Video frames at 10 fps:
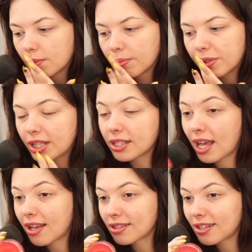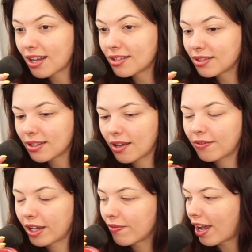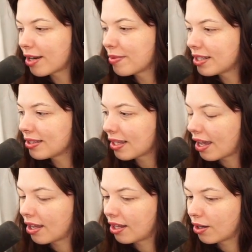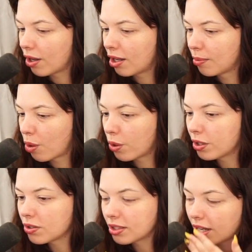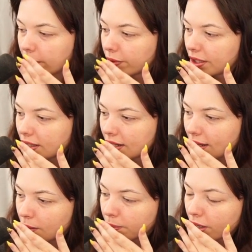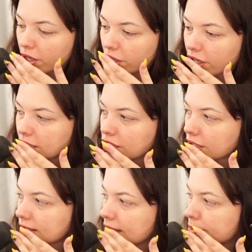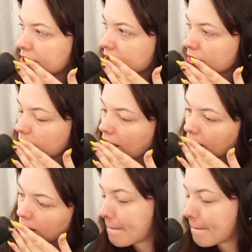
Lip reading: But this has tons of like vitamins and oils that are really gonna help nourish your lips as well.